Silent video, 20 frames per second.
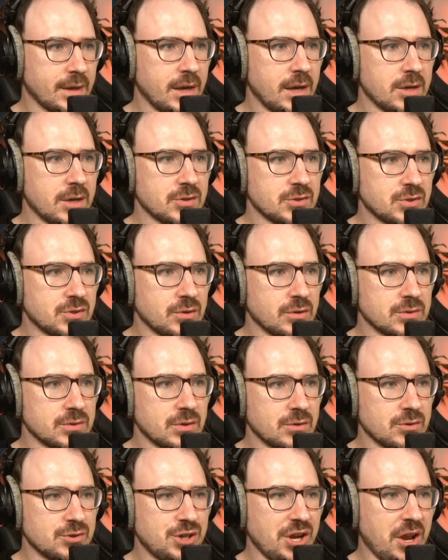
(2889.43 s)

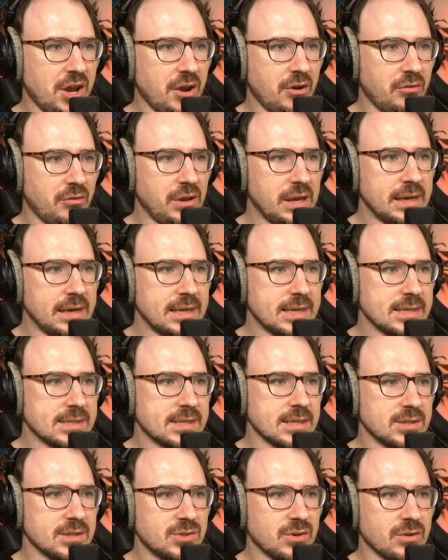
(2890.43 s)
So she really is
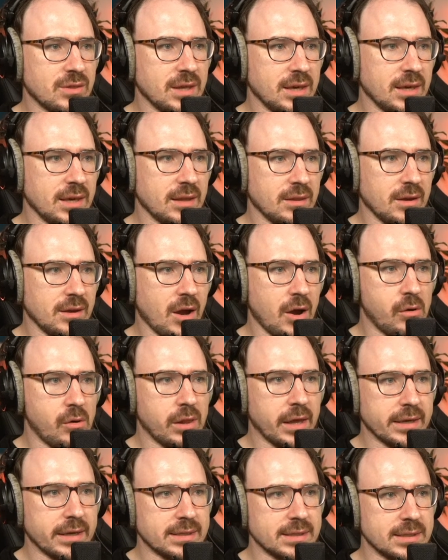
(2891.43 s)
into the whole
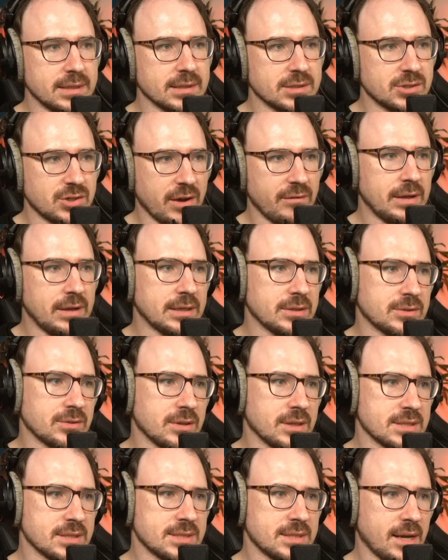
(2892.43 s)
idea, traveling to the
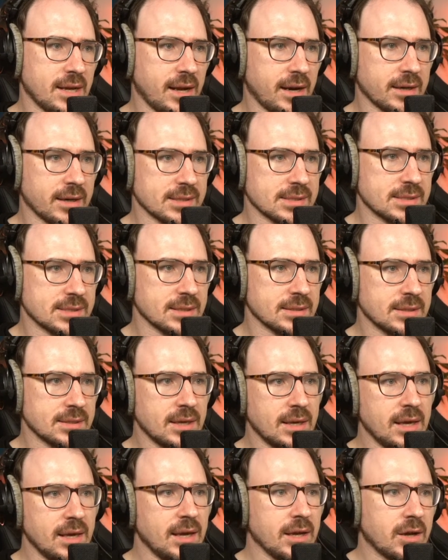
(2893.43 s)
stars and
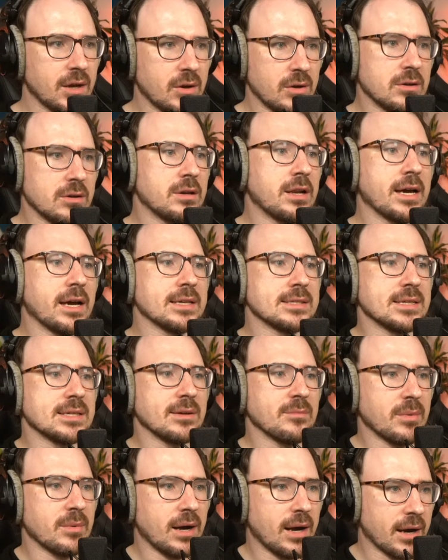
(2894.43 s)
colonizing
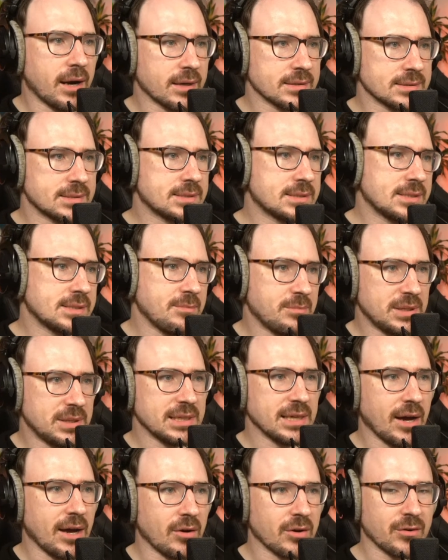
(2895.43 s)
Mars simply
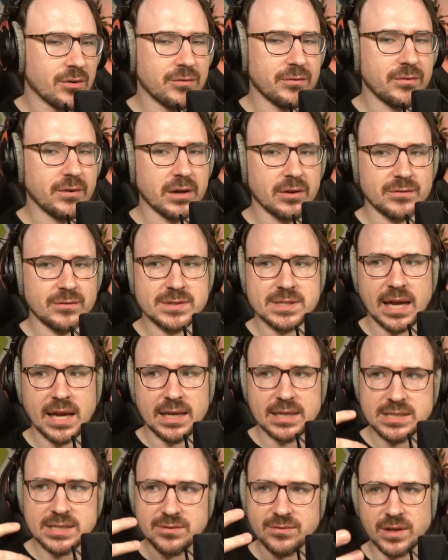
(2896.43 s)
out of
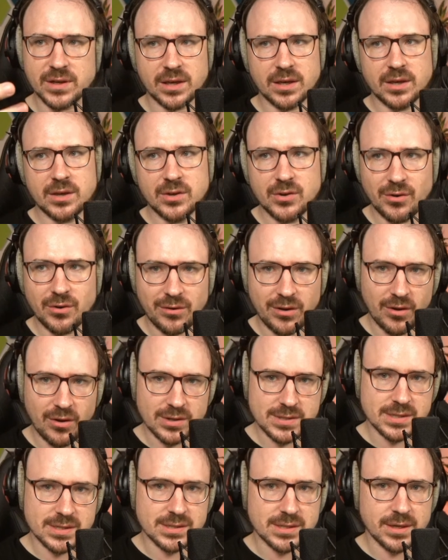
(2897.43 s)
scientific
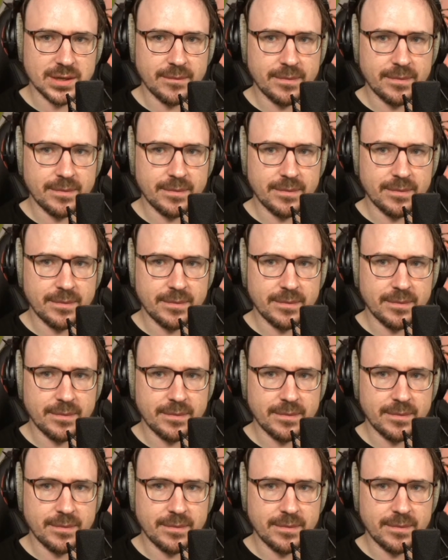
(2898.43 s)
curiosity.